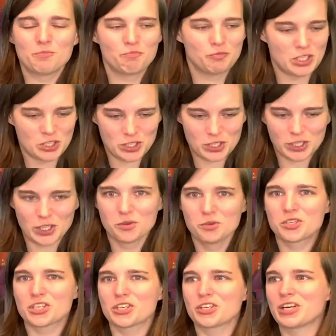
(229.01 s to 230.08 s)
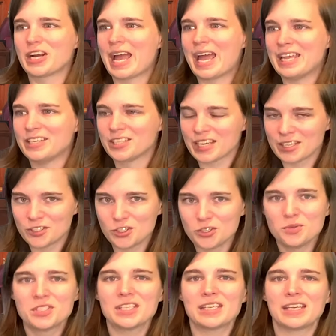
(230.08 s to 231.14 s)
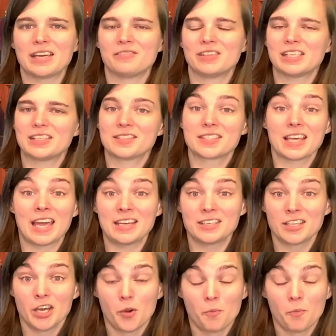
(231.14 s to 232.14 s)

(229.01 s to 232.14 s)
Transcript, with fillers: disclosure and adducing evidence and